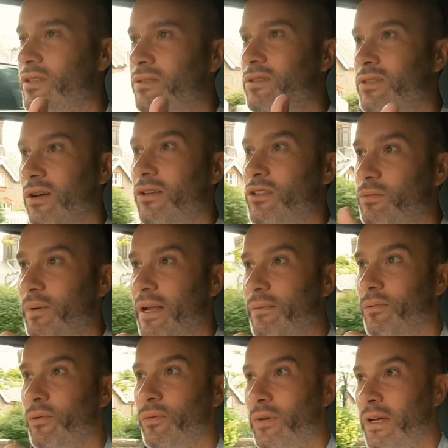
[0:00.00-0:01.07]
to charge
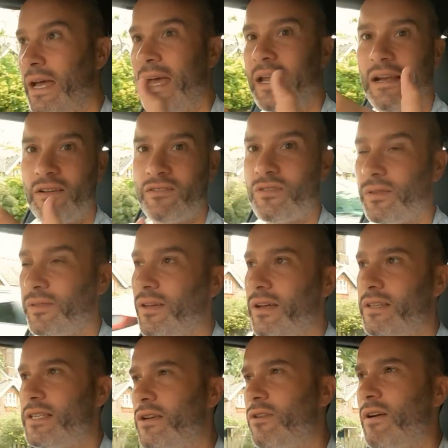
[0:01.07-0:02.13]
people an extra
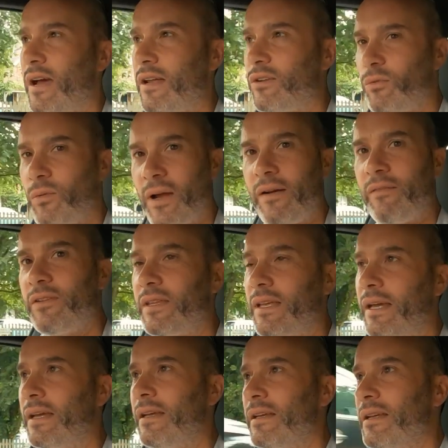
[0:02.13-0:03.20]
30 grand or whatever
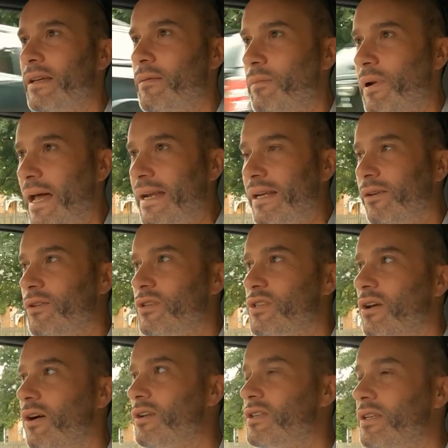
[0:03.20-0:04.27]
they're planning on
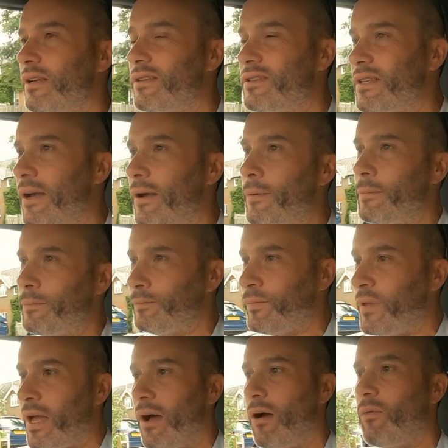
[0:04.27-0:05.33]
charging you. So
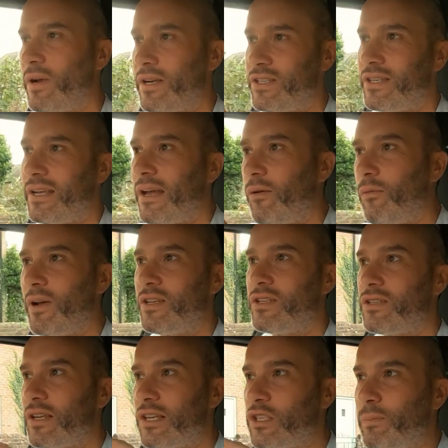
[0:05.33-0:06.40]
I wish,
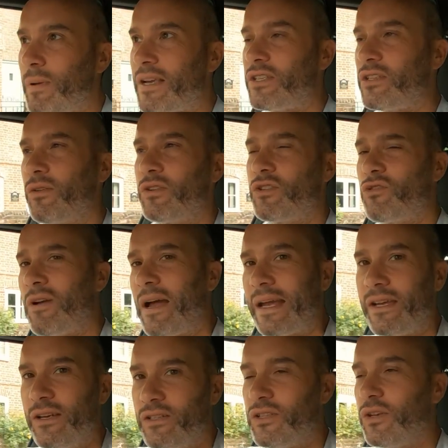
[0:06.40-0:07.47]
especially on
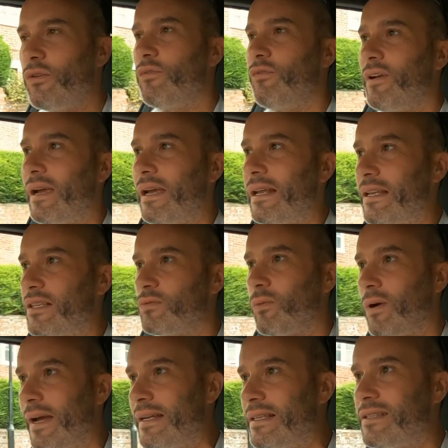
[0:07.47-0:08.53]
track, you do feel its
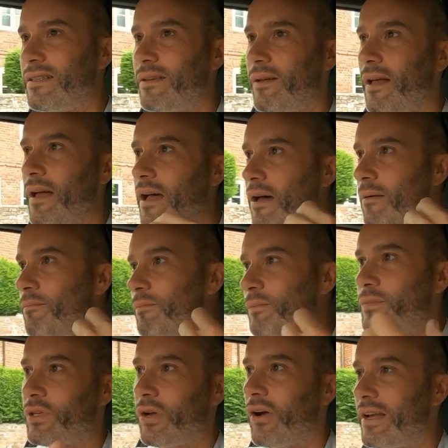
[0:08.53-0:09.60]
weight.
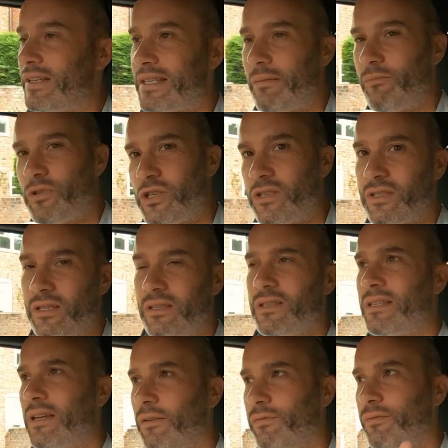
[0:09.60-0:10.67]
Tyre temperatures and
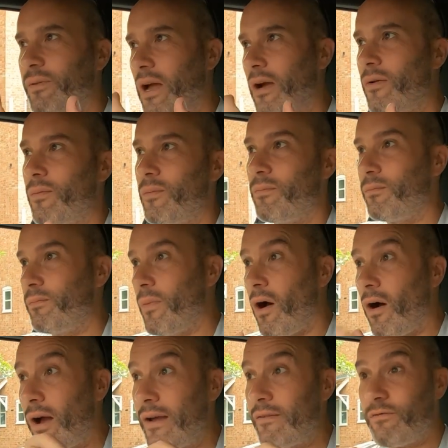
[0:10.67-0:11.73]
stuff go
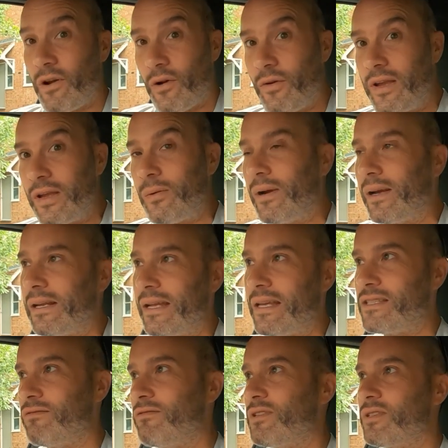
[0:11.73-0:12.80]
high very quickly
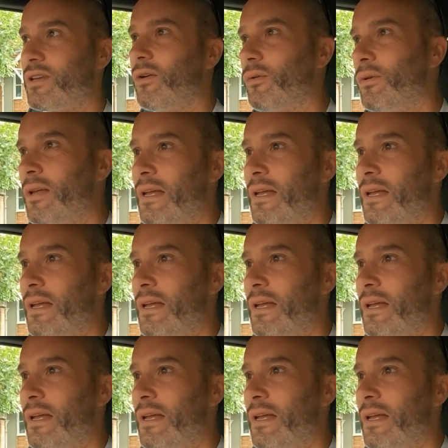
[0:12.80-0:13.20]
as a result,